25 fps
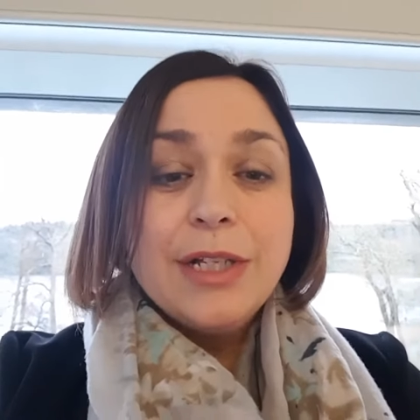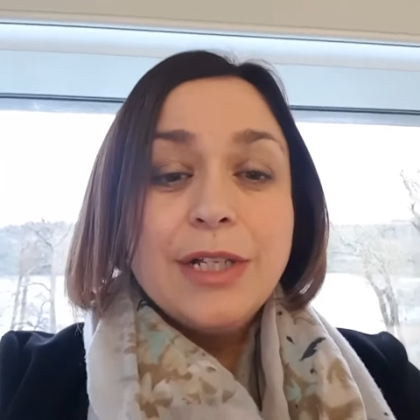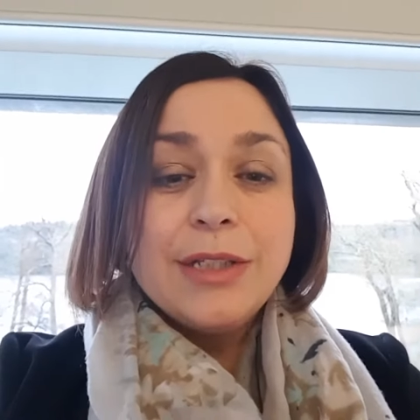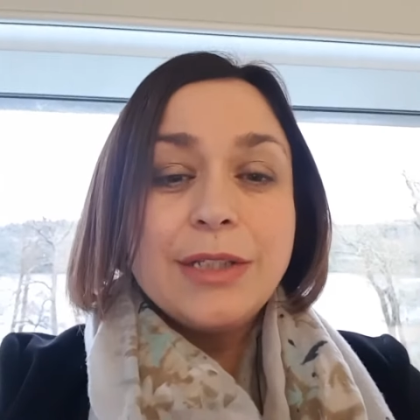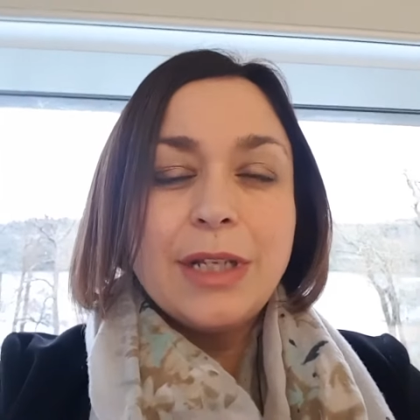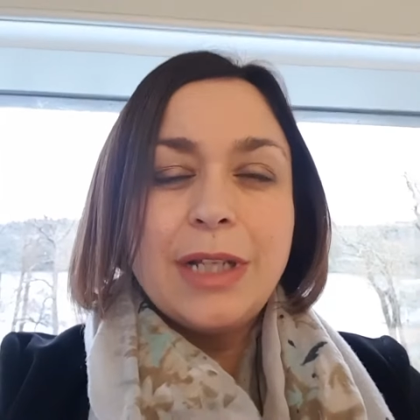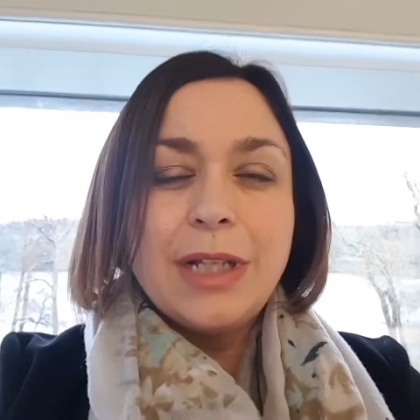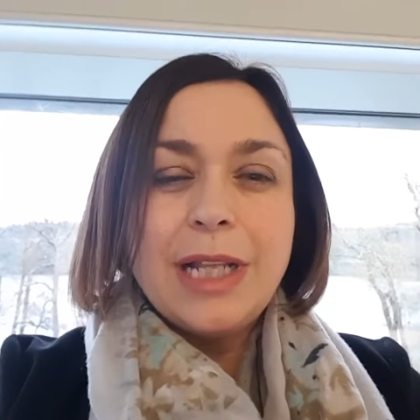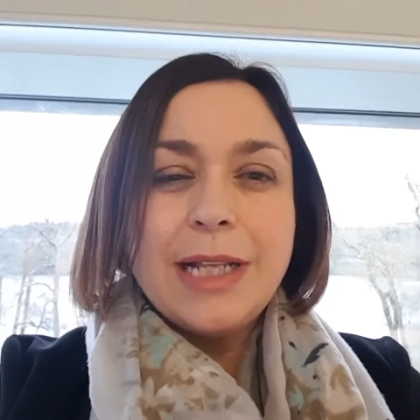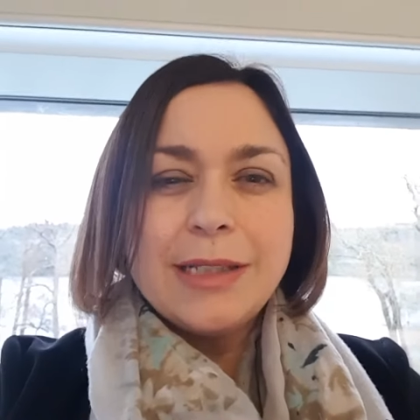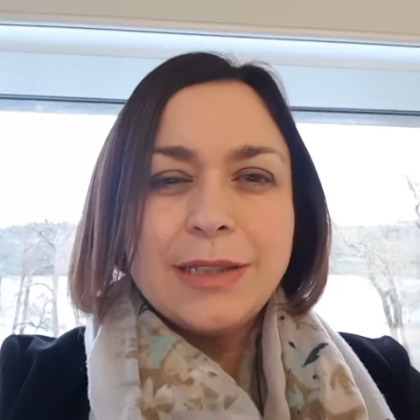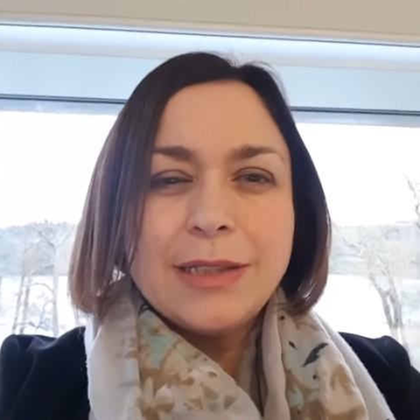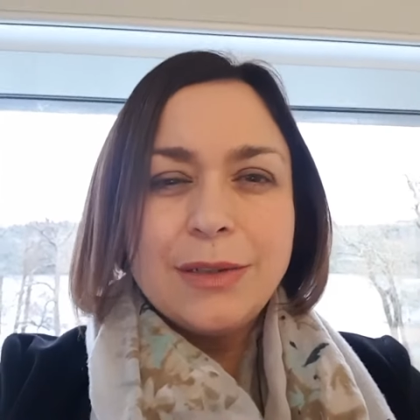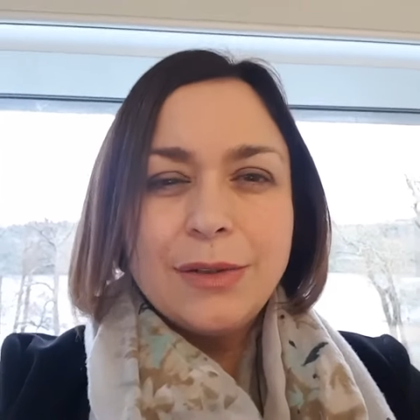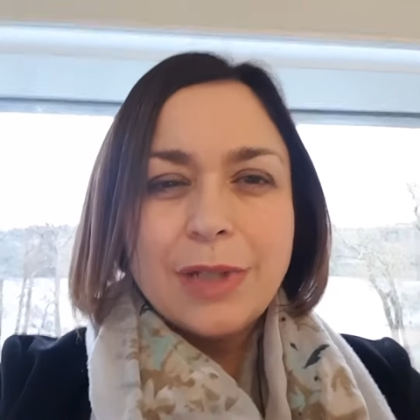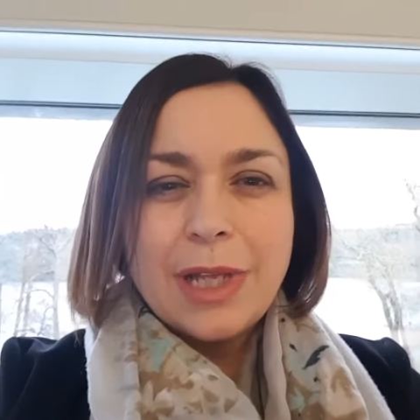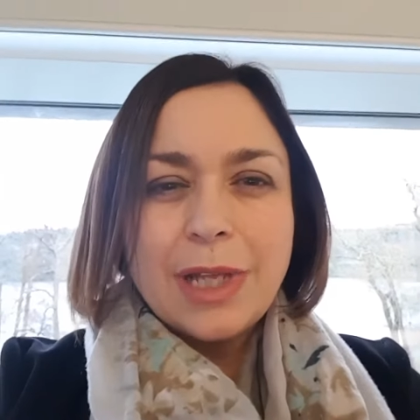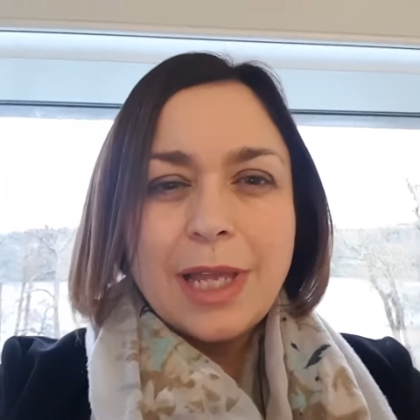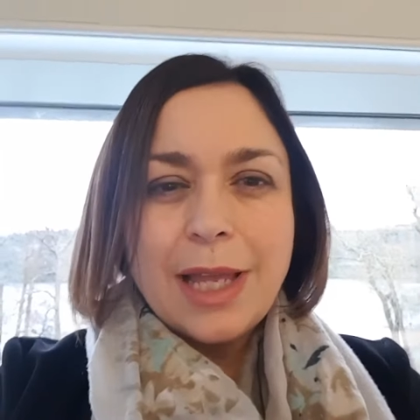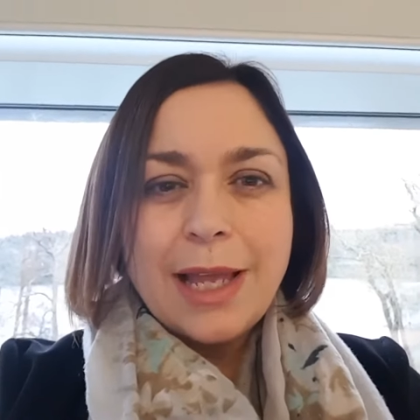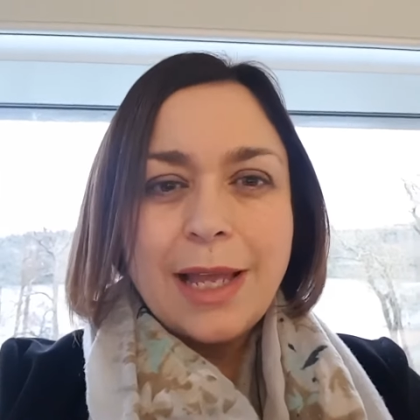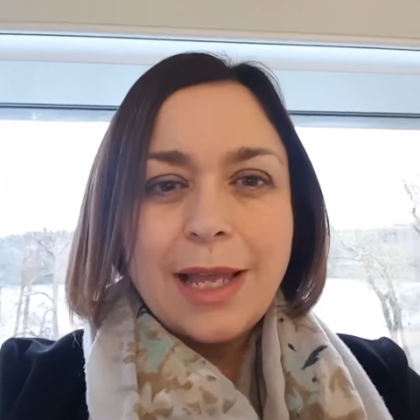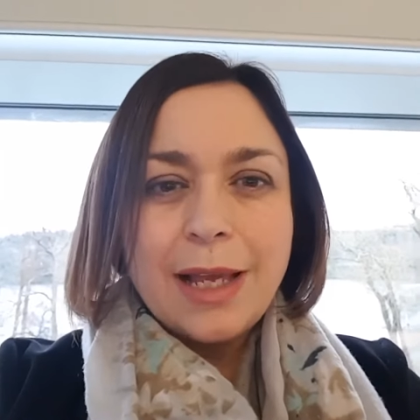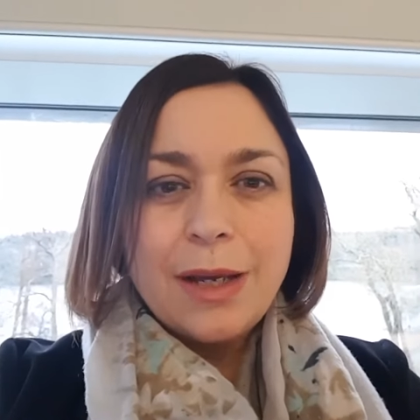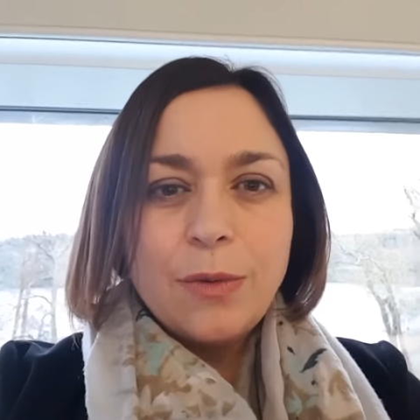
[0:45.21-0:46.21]
So let's look
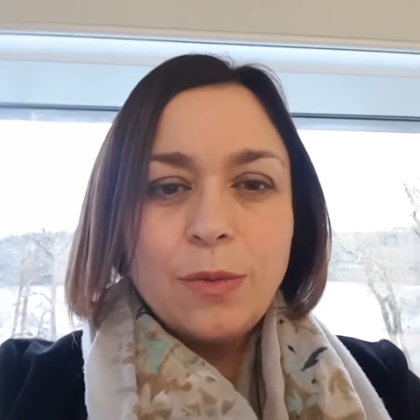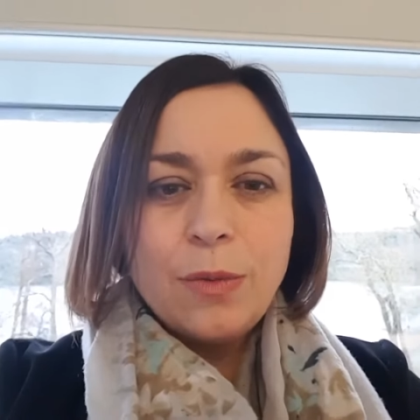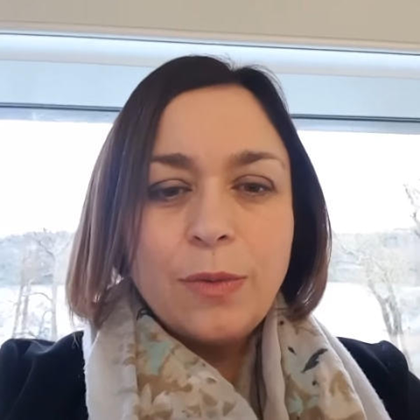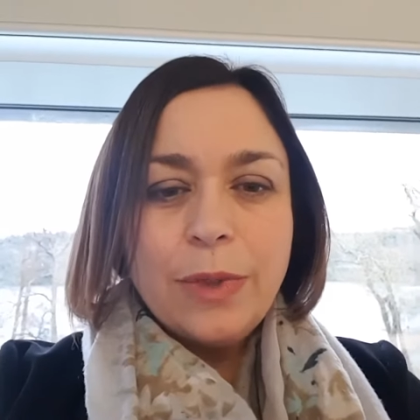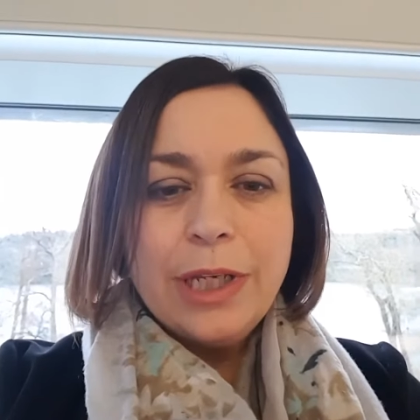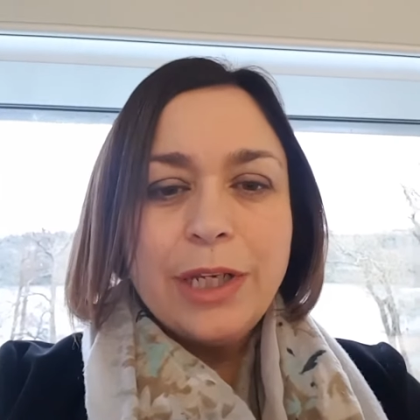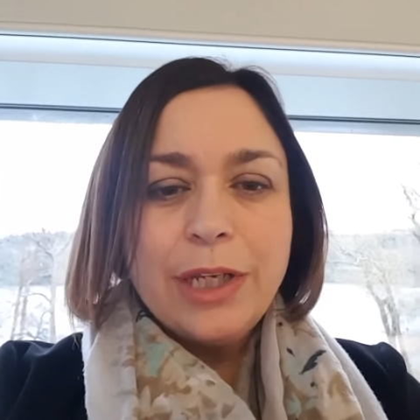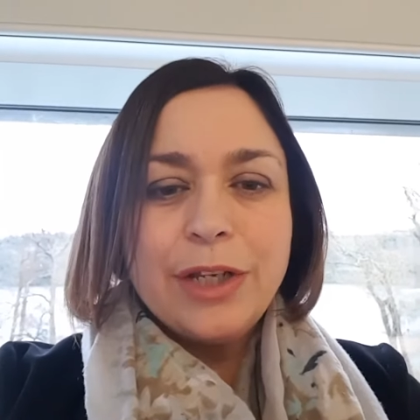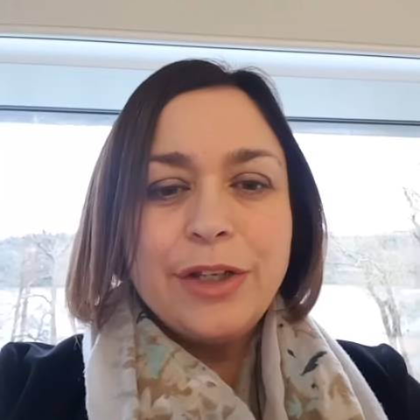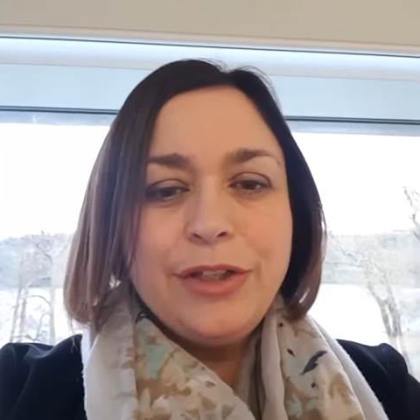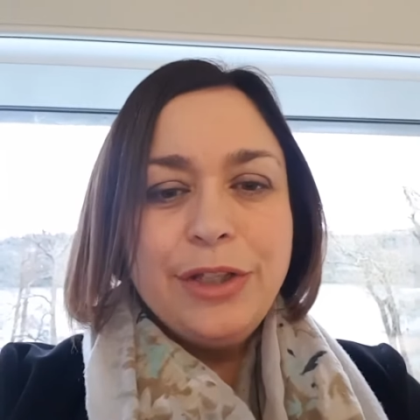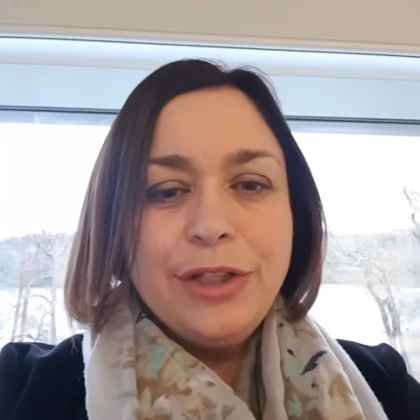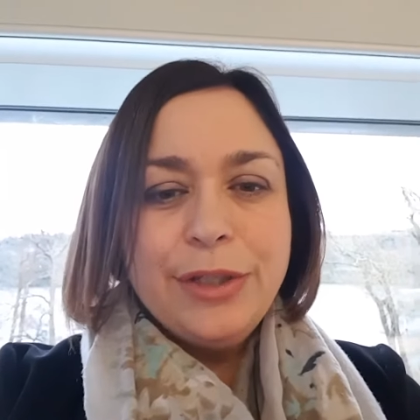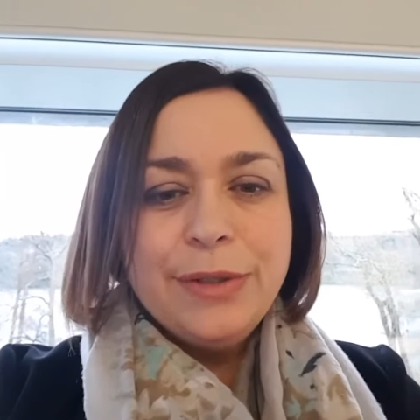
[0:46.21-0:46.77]
at how we can